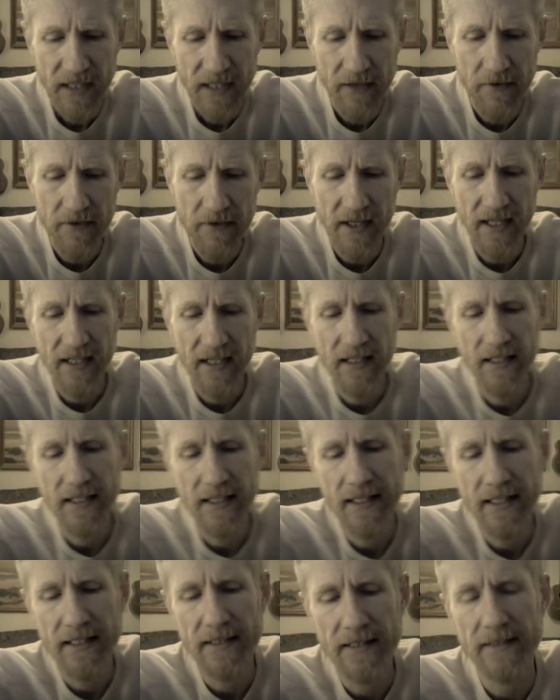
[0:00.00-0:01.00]
And
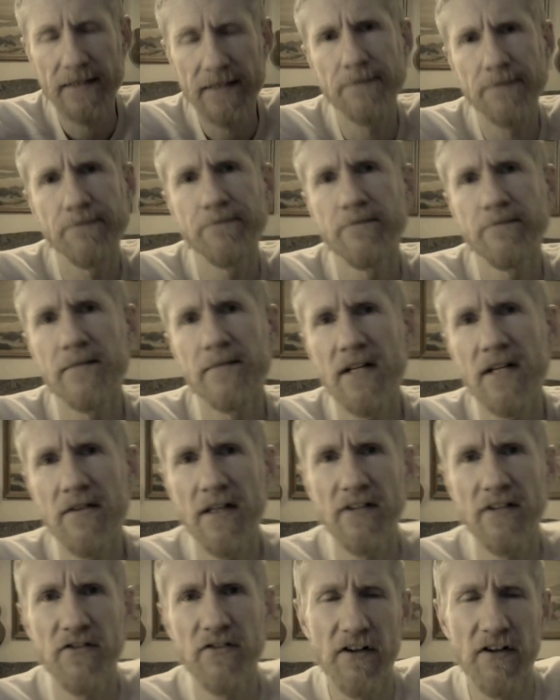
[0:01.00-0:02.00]

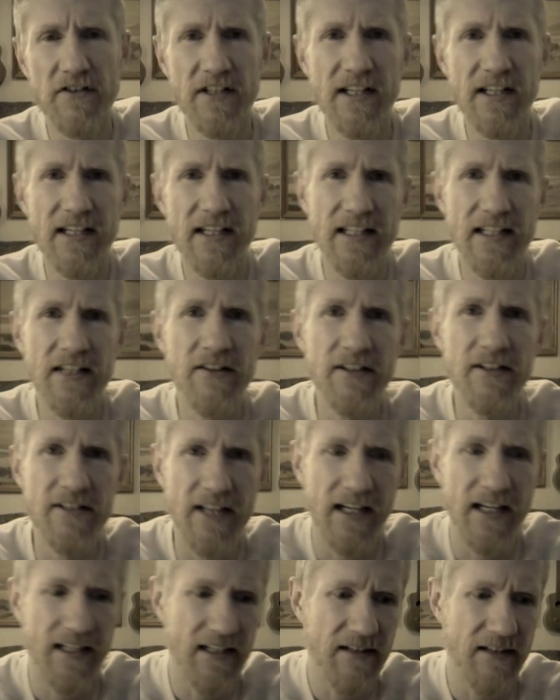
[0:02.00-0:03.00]
they start to get
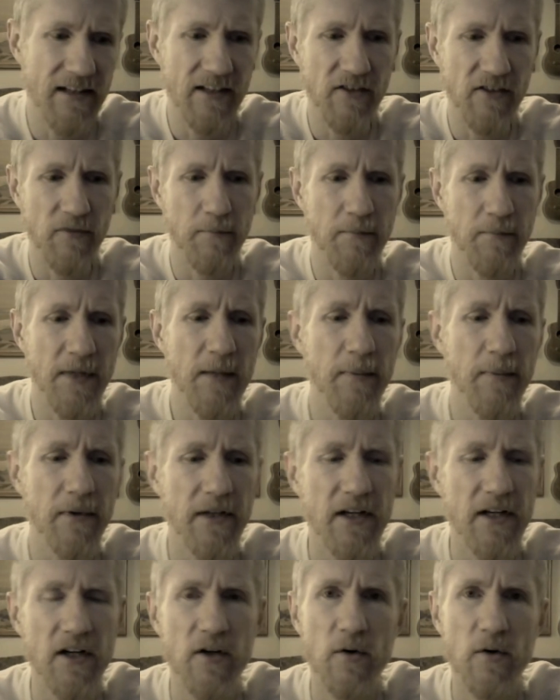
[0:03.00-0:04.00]
irritated. These
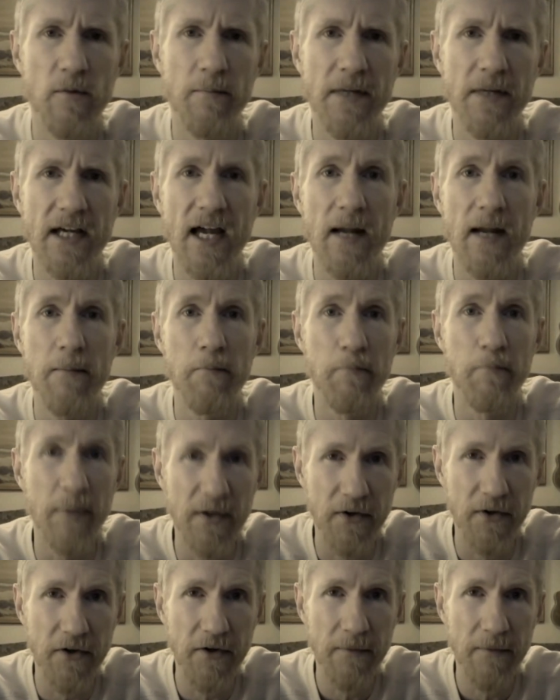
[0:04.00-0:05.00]
people here became
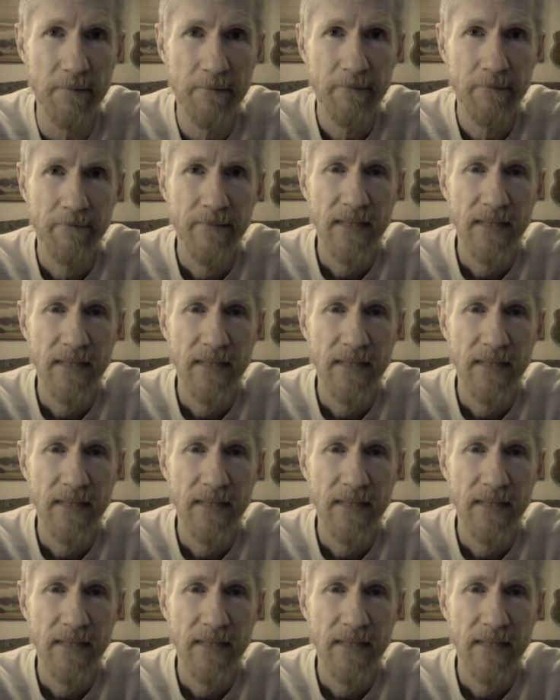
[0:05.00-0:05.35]
bitter